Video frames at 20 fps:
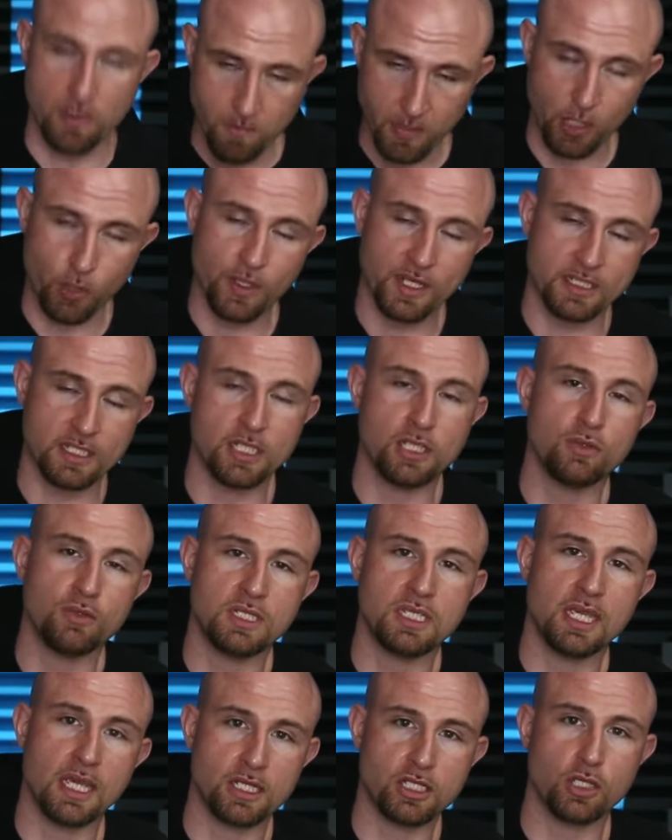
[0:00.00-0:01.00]
Bitcoin is a
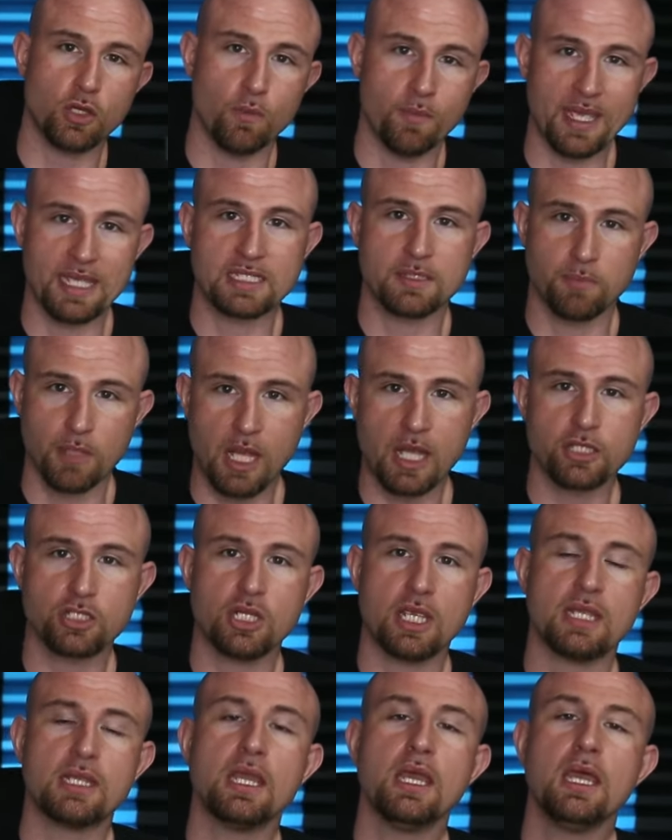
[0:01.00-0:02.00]
UTXO-based
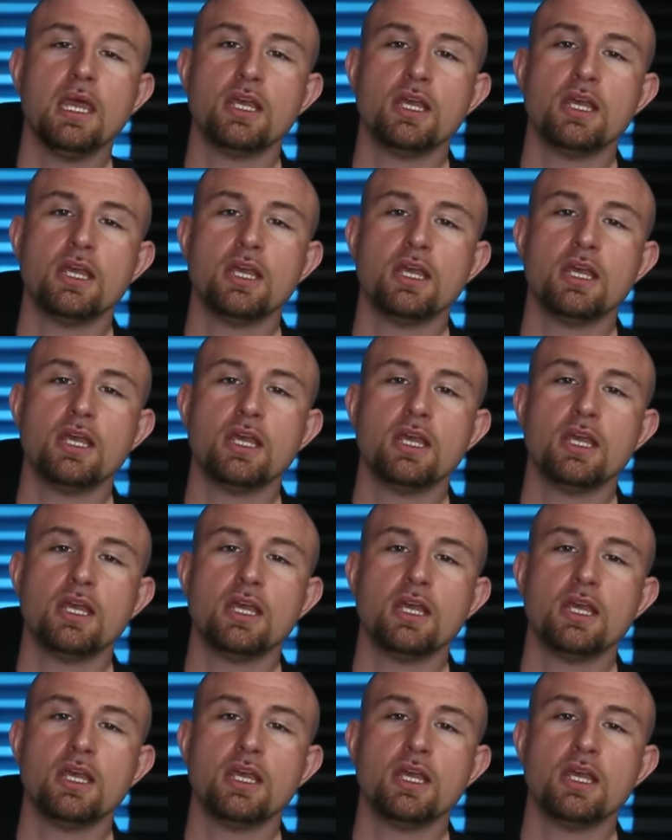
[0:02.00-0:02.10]
blockchain.